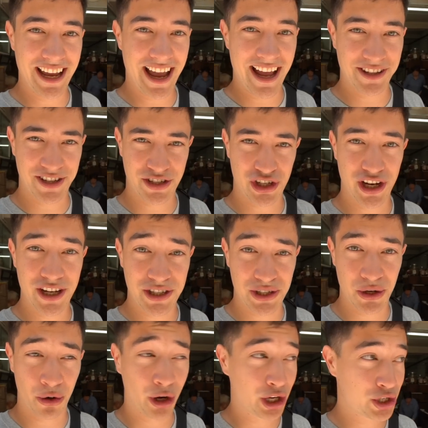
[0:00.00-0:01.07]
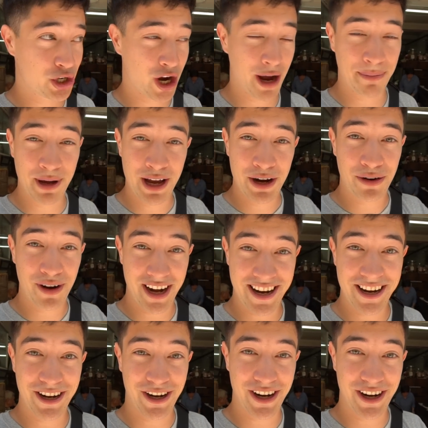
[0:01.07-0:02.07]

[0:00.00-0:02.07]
and such a historic shop right here